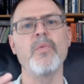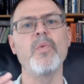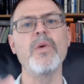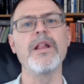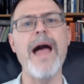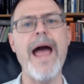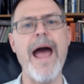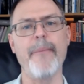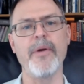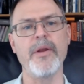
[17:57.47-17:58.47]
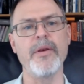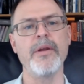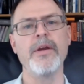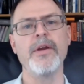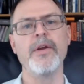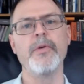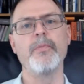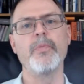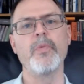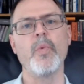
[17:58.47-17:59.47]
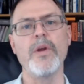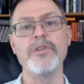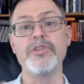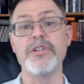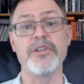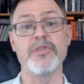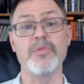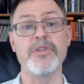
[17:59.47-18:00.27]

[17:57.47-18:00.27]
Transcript: will happen when Jesus